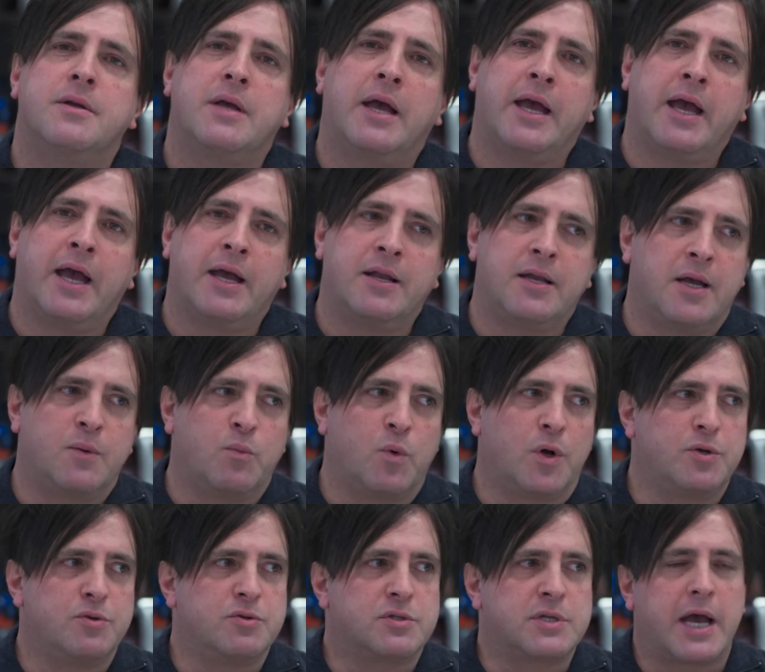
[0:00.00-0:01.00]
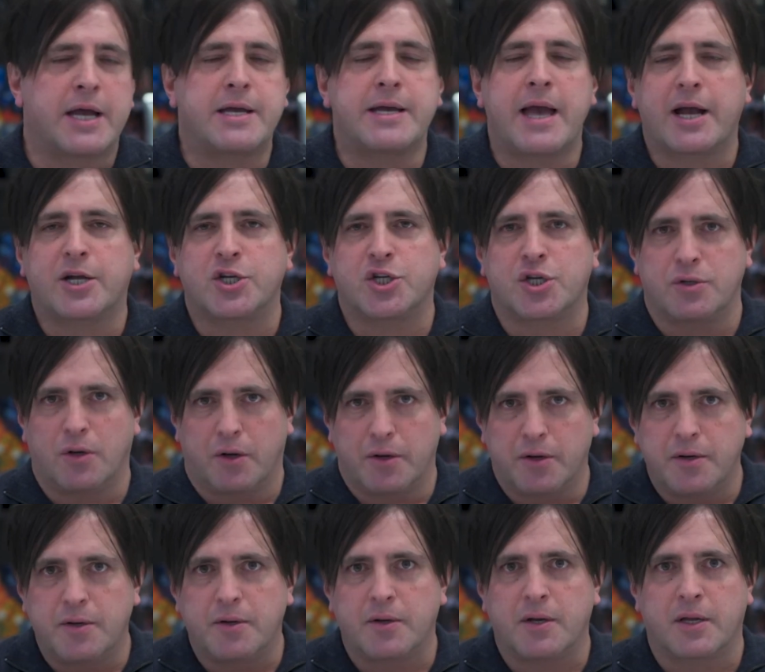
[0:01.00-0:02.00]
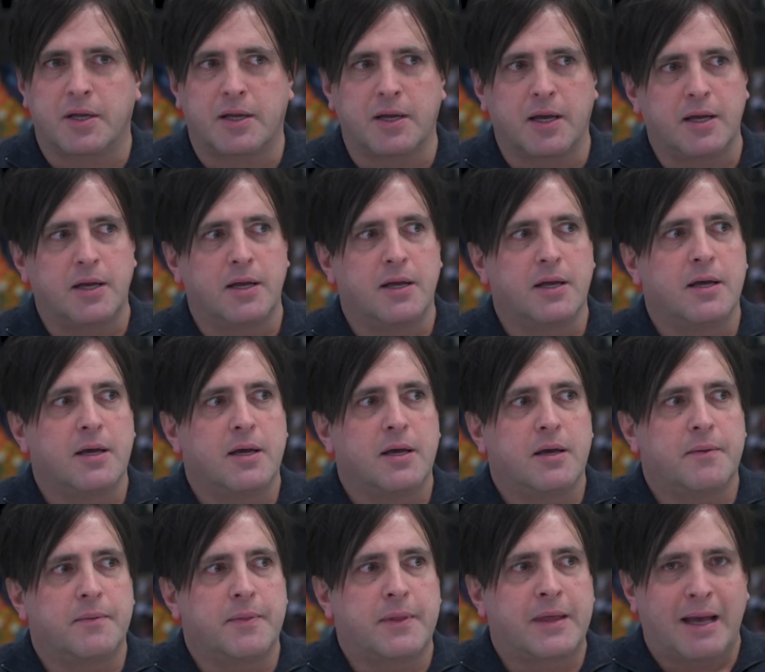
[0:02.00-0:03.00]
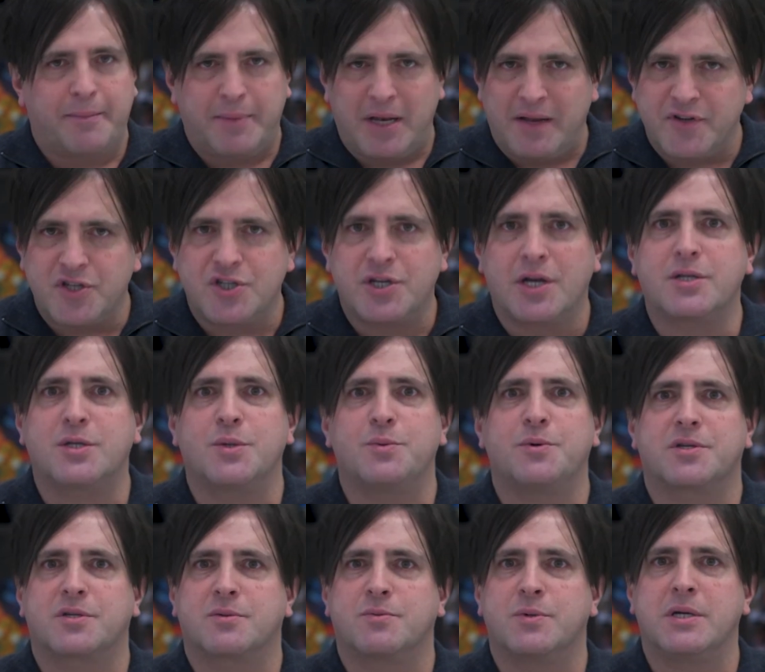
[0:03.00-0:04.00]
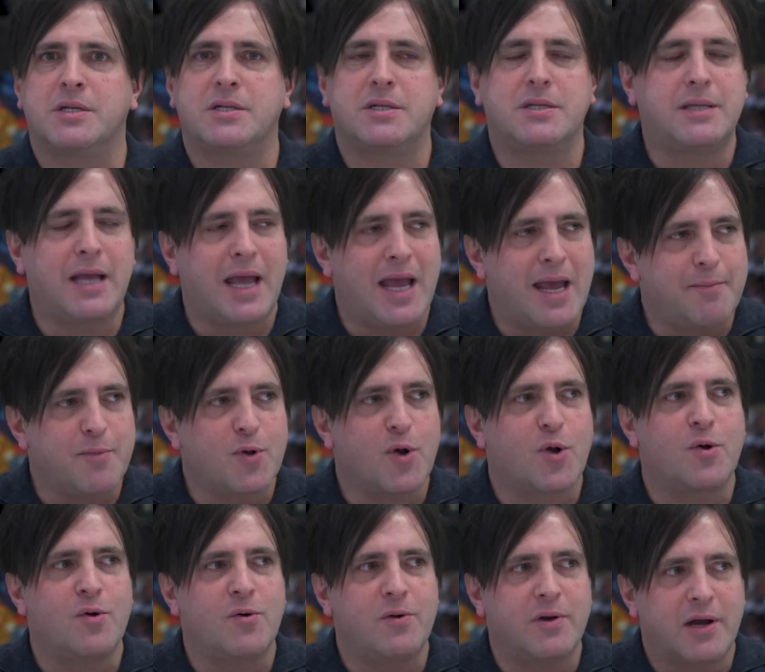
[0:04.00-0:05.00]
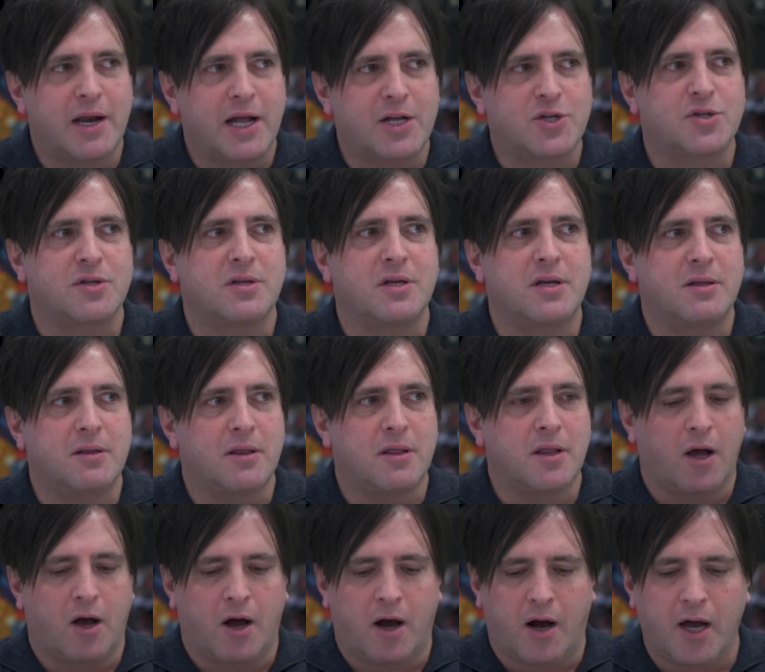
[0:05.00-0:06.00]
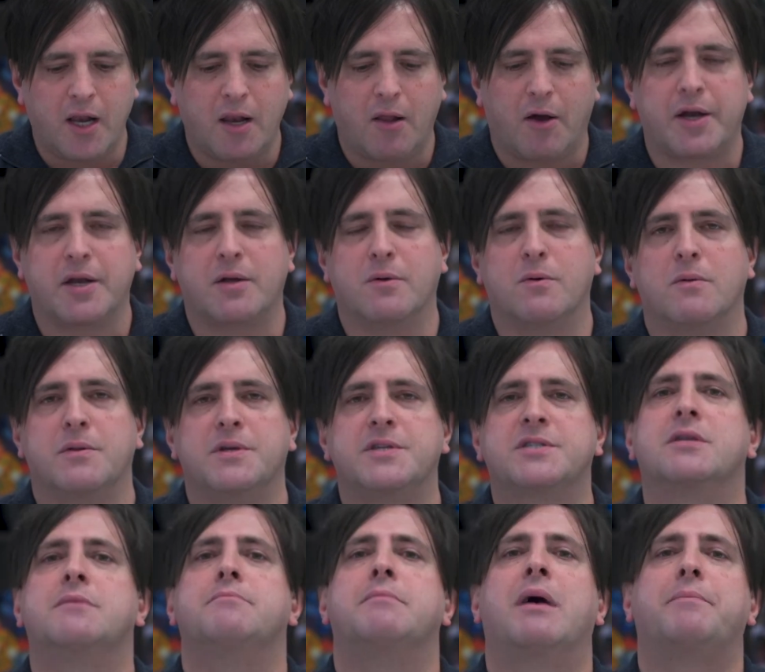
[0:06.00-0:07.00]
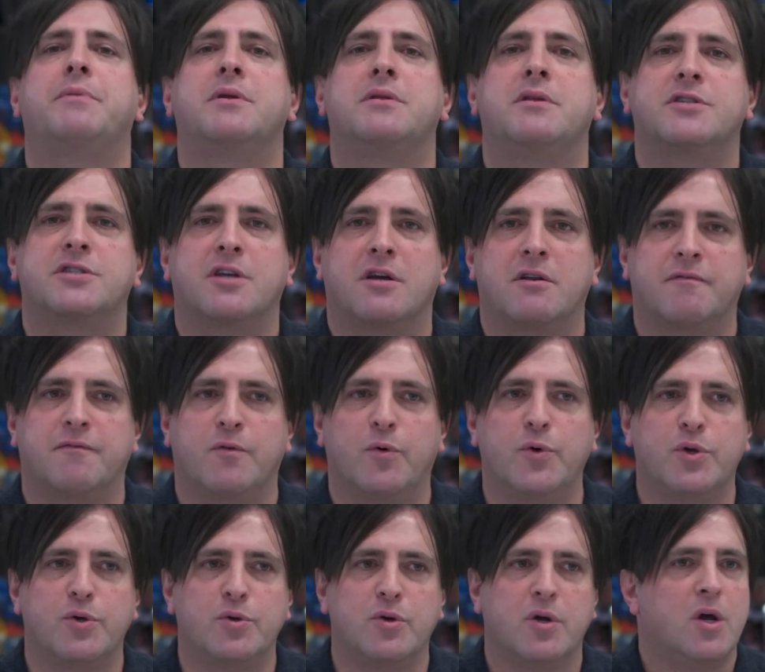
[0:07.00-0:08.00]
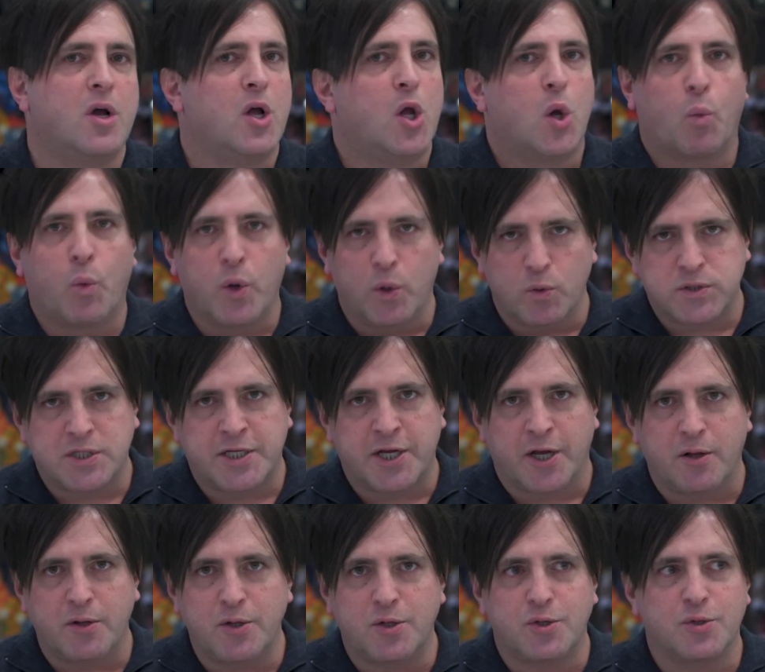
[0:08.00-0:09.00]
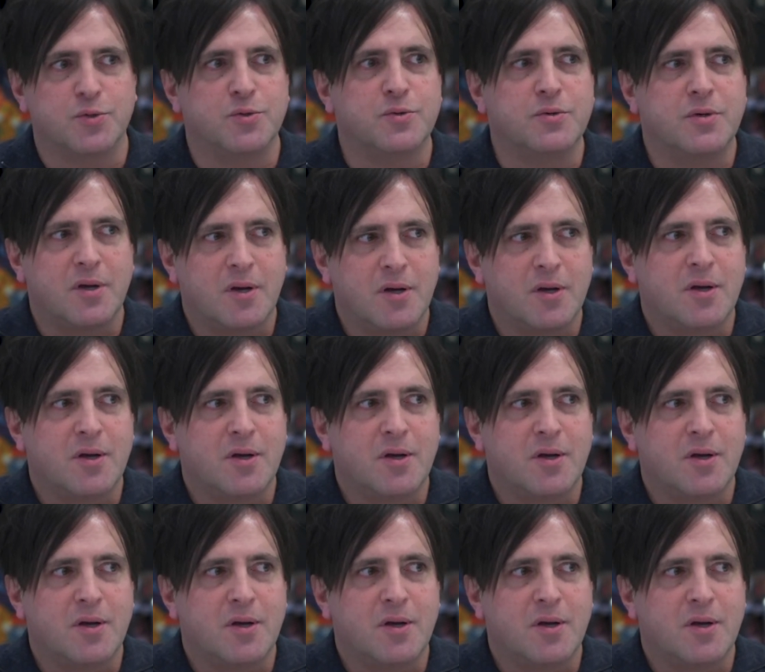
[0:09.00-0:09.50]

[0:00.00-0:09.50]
and what you take action on. Okay? Come and have a chat to us. We're damn good at actually highlighting all this and mapping this out for you. We'll tell you